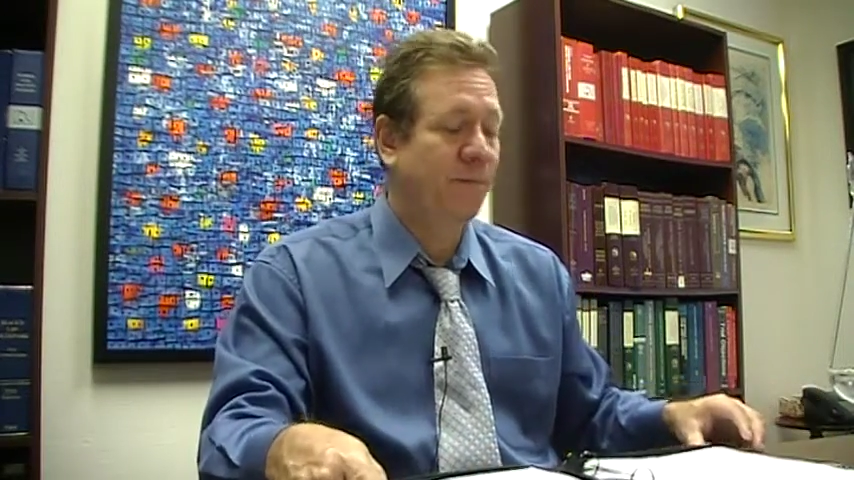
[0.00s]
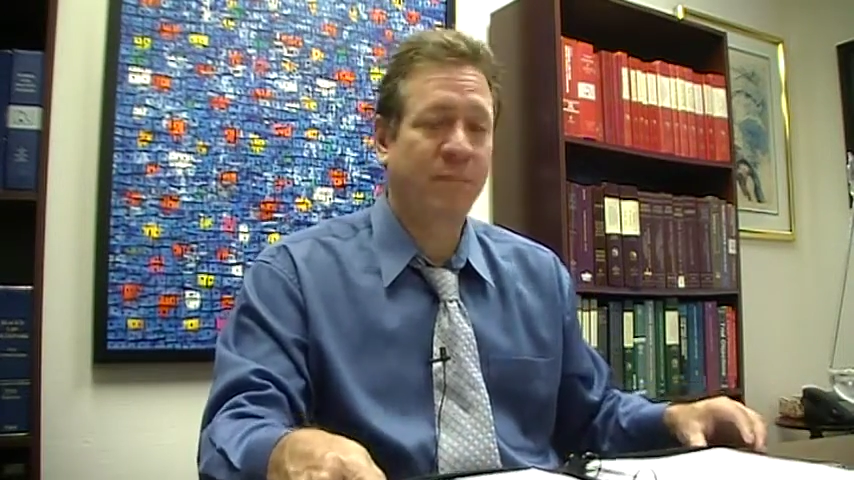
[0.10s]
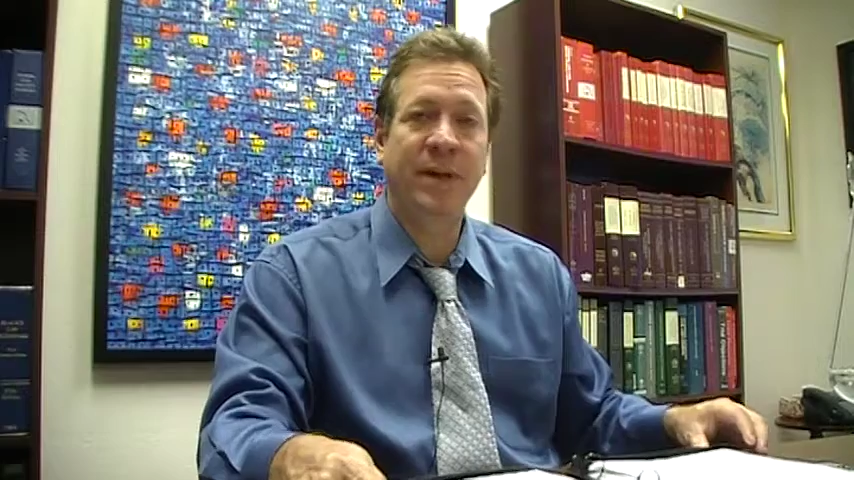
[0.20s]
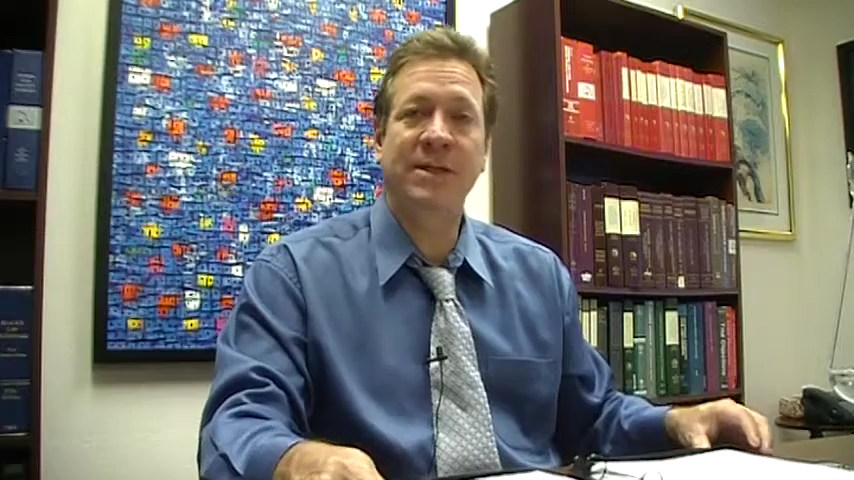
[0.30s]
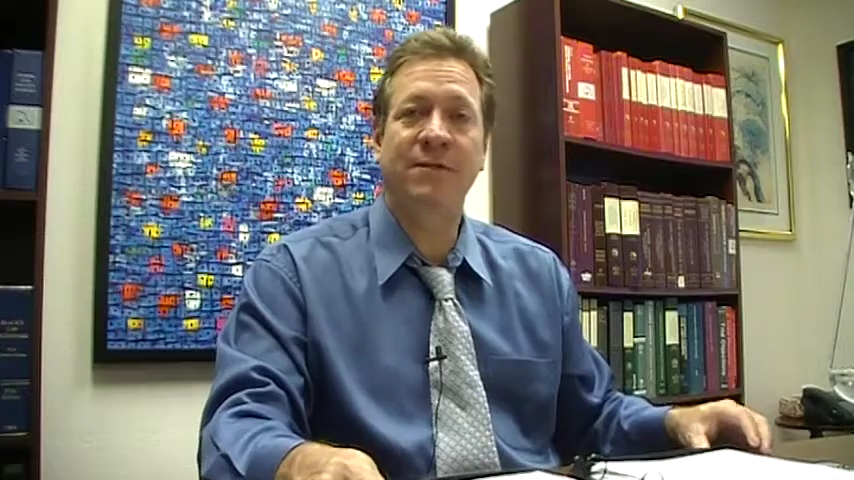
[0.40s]

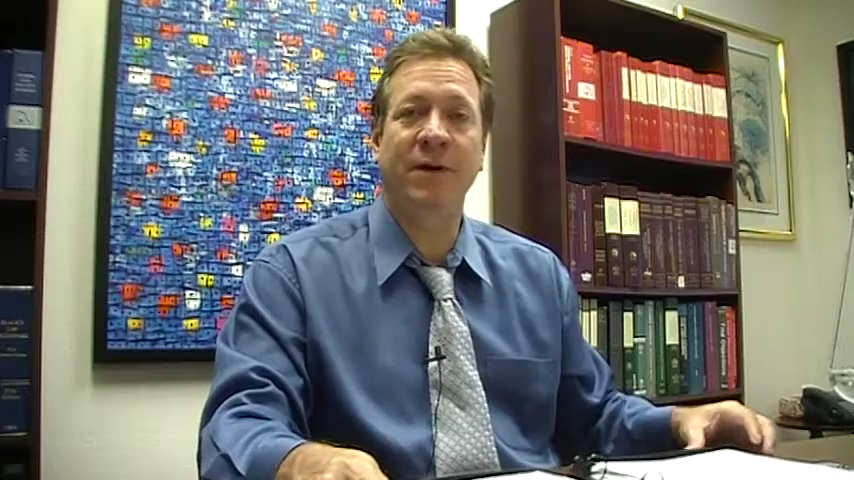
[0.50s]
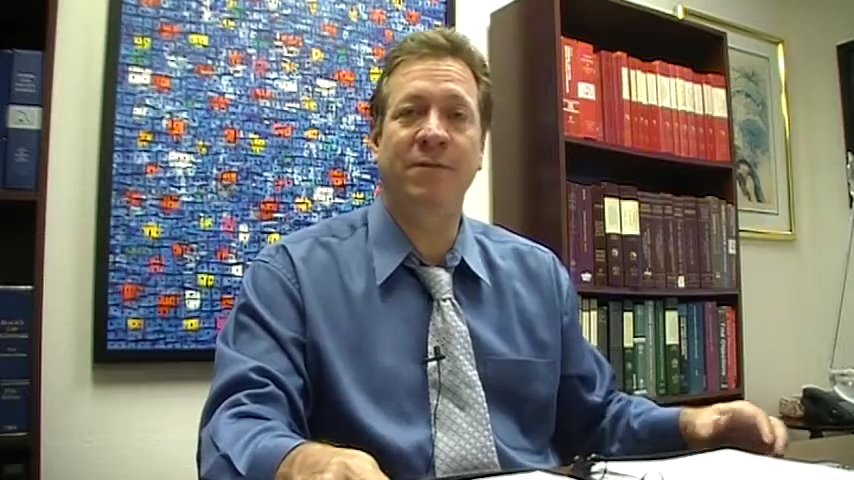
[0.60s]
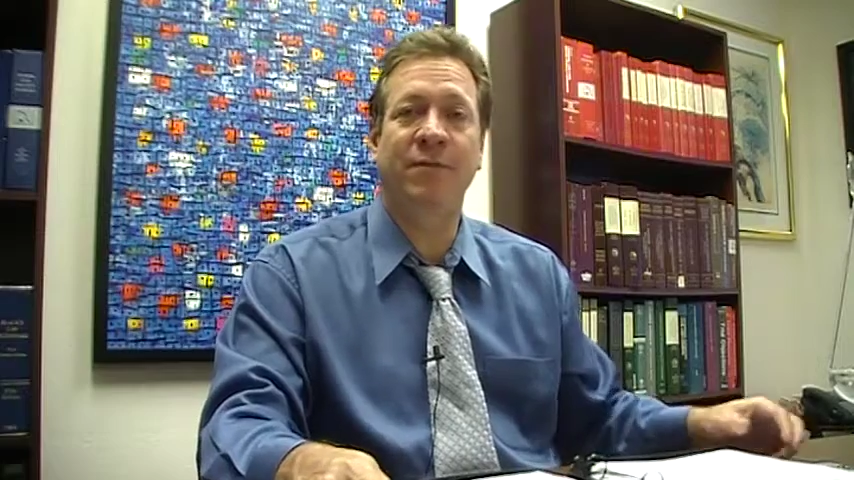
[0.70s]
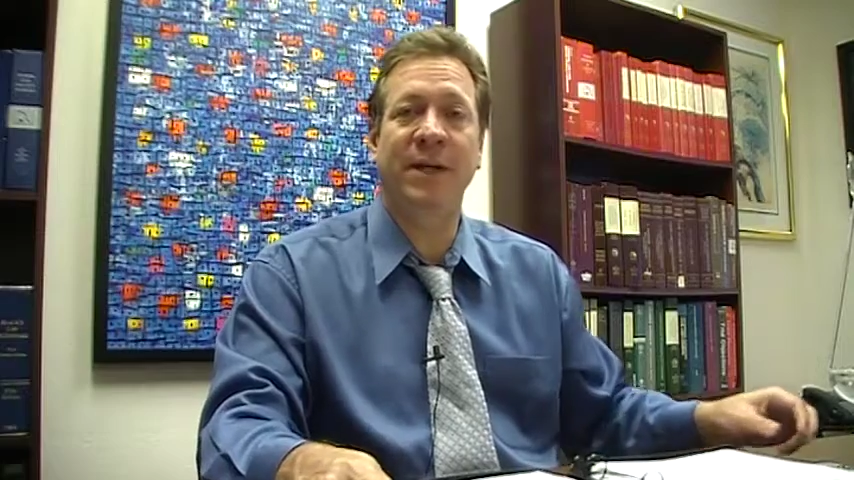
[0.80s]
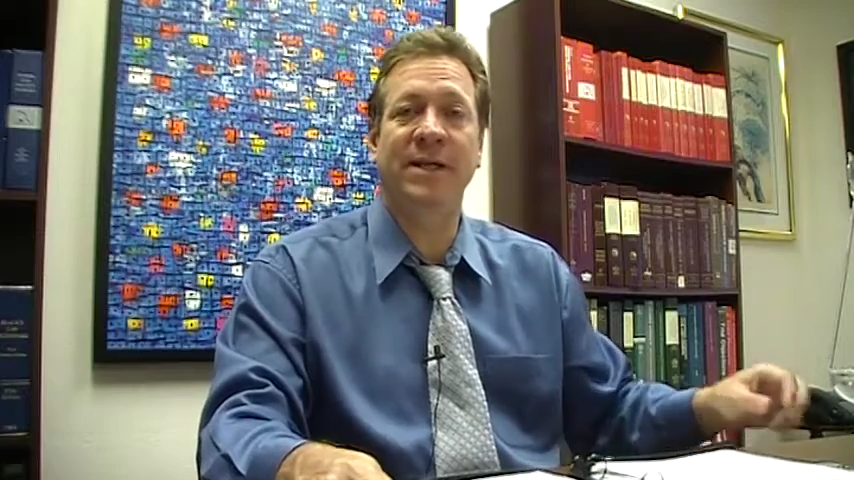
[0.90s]
please
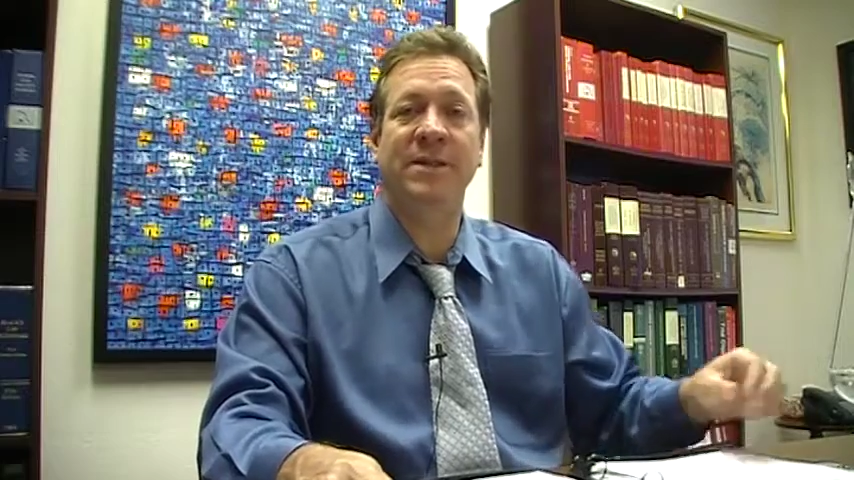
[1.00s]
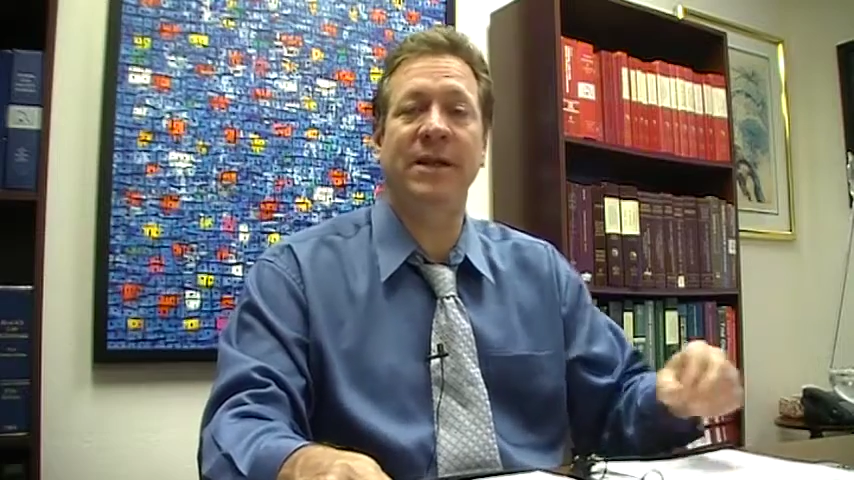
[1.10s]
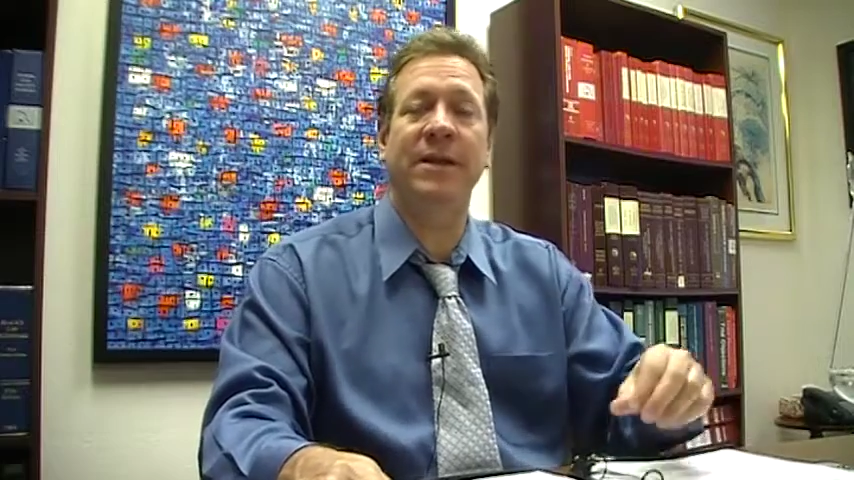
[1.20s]
feel free to